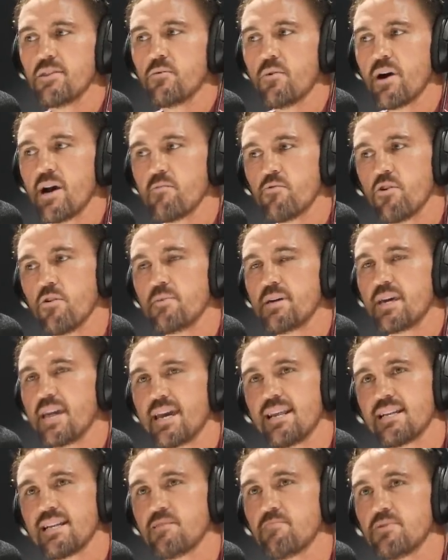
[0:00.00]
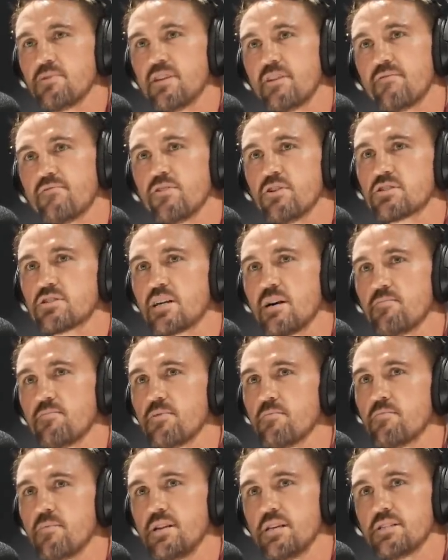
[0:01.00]
The way Robbie handled him in that first
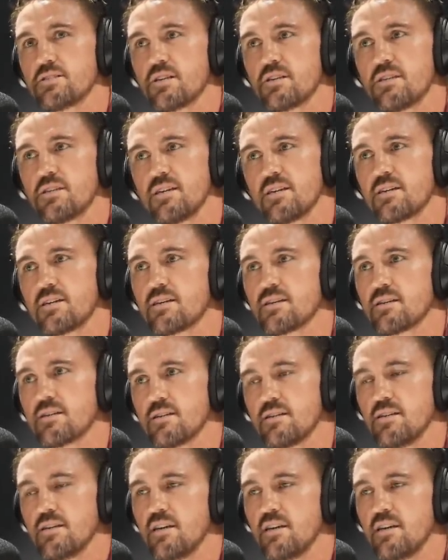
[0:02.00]
couple of minutes, I think